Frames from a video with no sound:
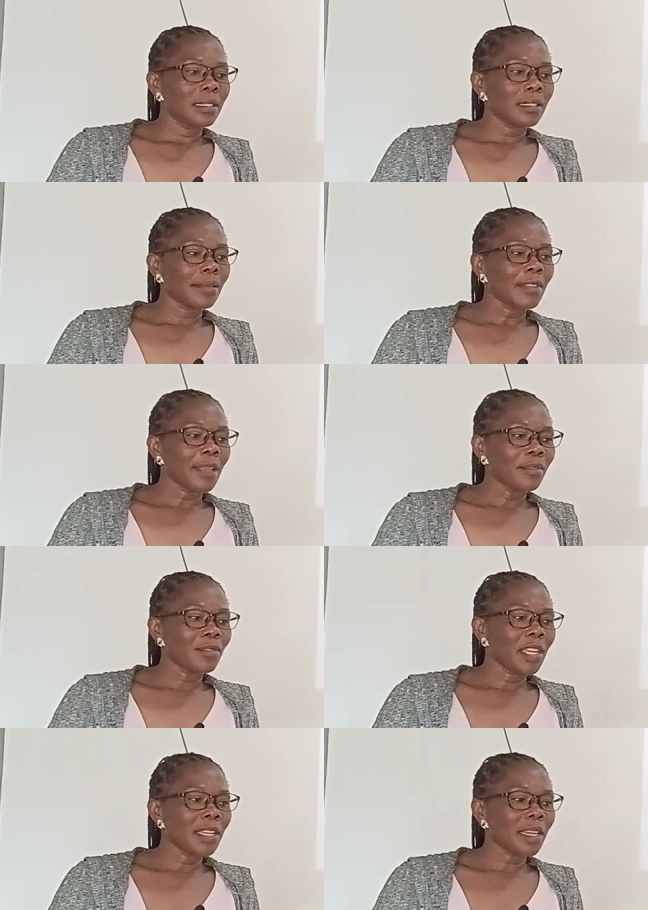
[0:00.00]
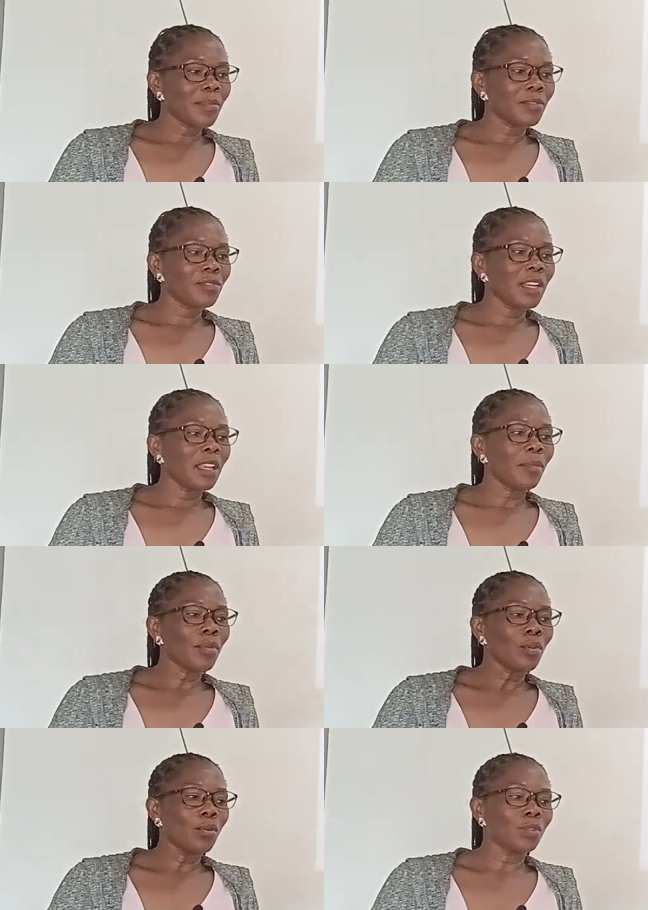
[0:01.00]
Sometimes you end up drilling
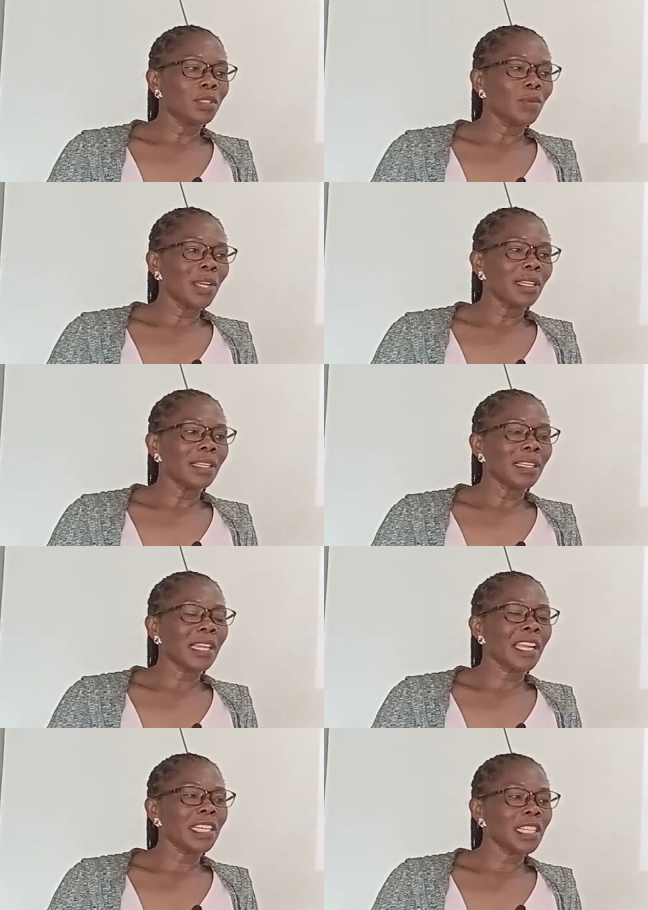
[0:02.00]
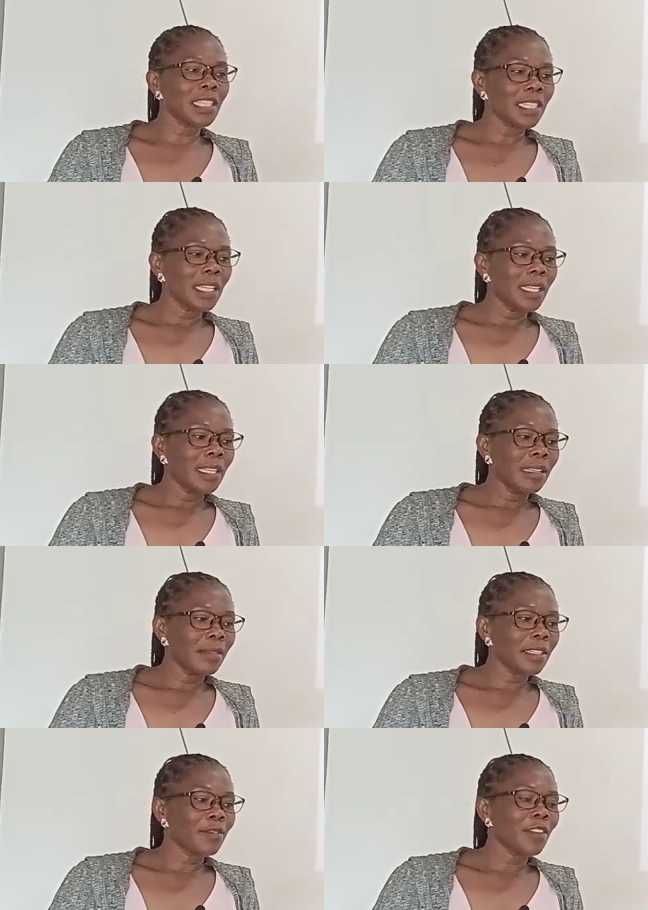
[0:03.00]
boreholes when their need
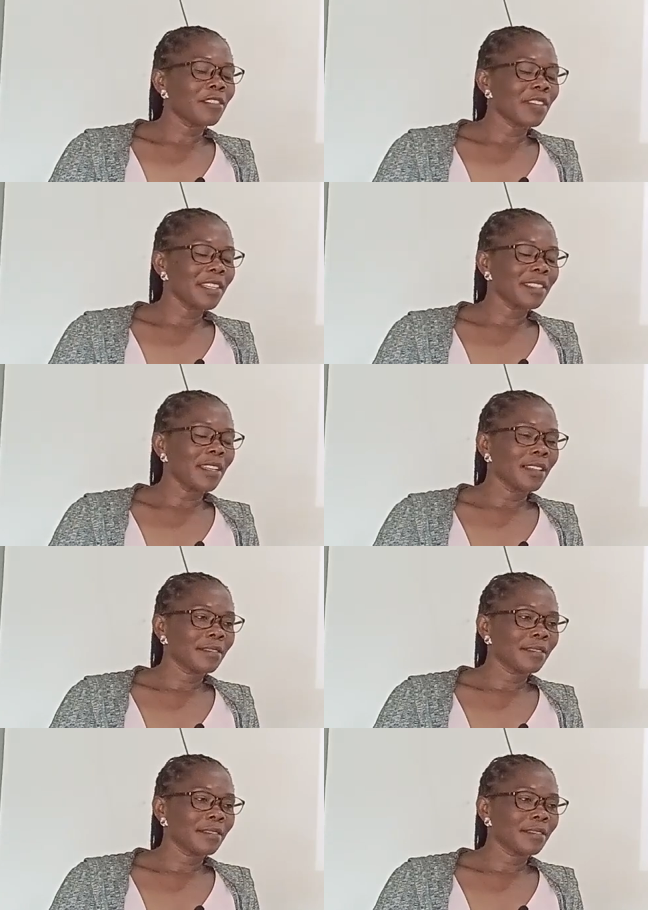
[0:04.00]
is fertilizer.